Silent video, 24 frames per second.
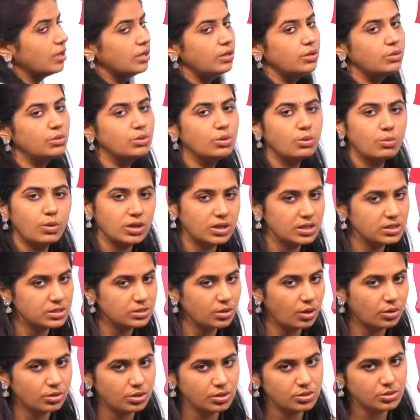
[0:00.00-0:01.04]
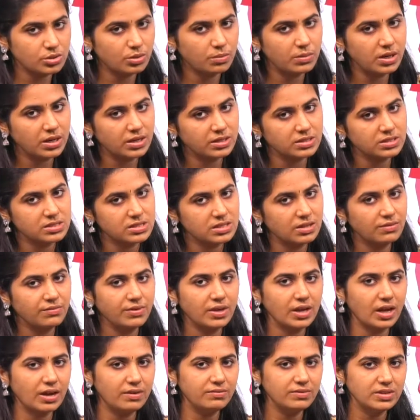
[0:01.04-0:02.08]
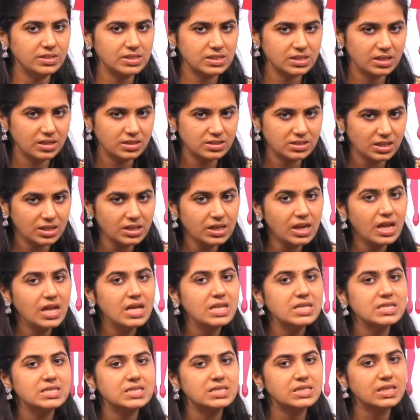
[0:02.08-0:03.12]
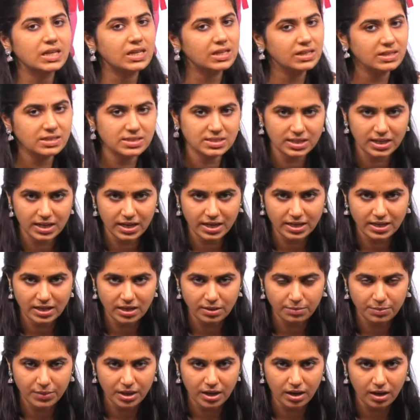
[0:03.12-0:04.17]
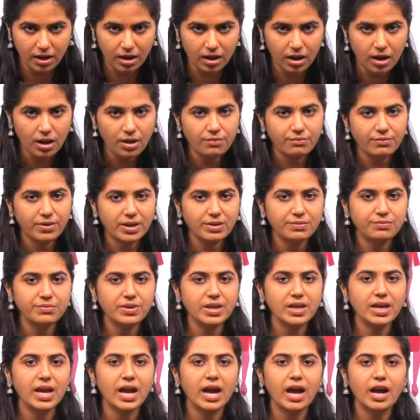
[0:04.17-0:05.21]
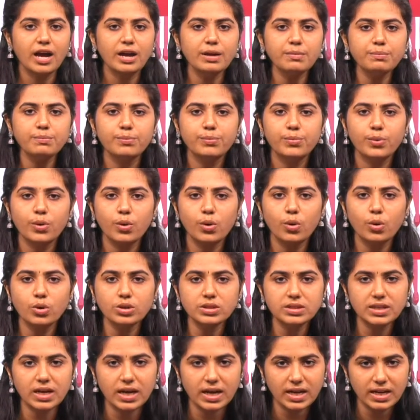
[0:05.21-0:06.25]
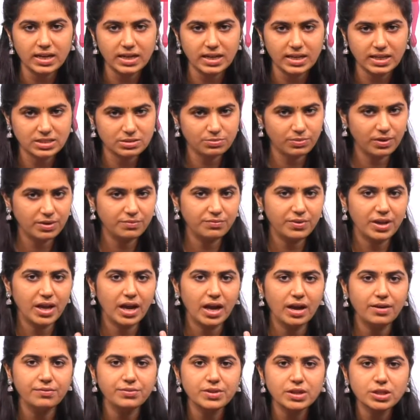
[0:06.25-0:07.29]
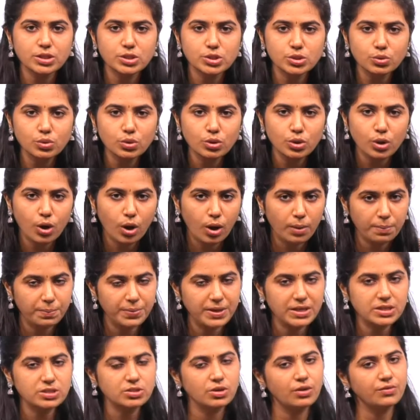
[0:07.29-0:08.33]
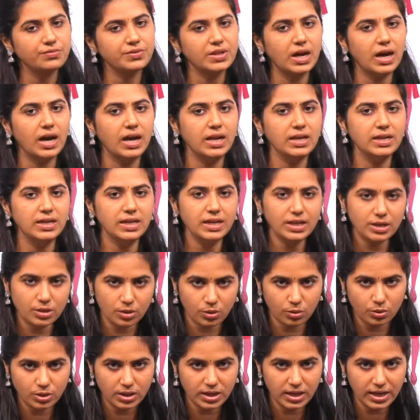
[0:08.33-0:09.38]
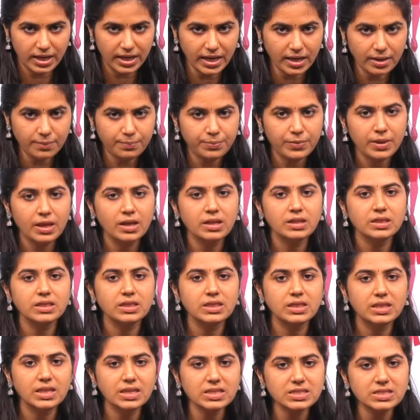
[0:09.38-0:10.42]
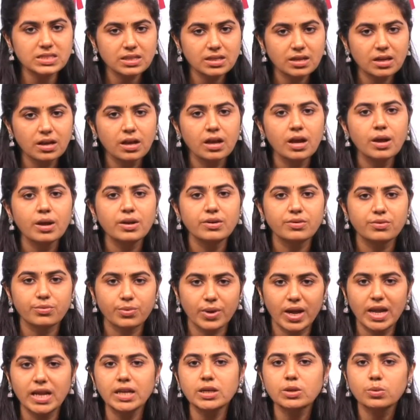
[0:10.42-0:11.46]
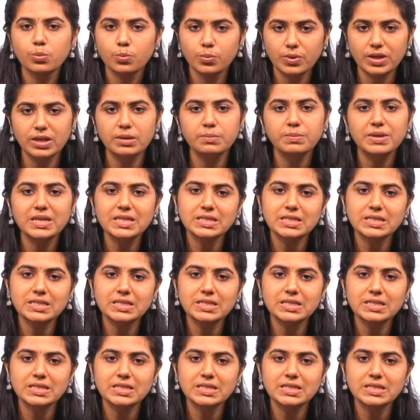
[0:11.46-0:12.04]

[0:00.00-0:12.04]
You know what is autosomal recessive? We have discussed in sickle cell anemia. When we have both the alleles, when we have the two copies of the allele only, this trait will be